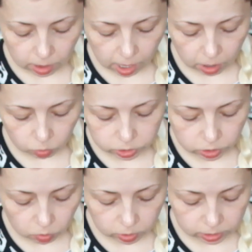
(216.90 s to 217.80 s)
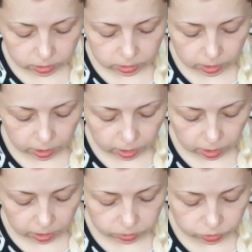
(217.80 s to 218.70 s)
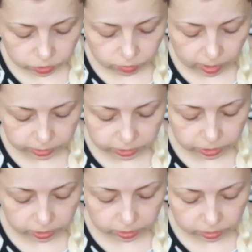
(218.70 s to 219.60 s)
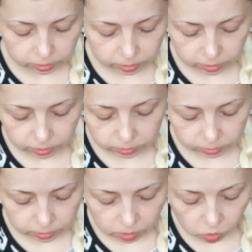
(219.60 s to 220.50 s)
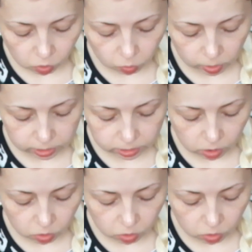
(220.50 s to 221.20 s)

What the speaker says: I was always into scrunchies, always.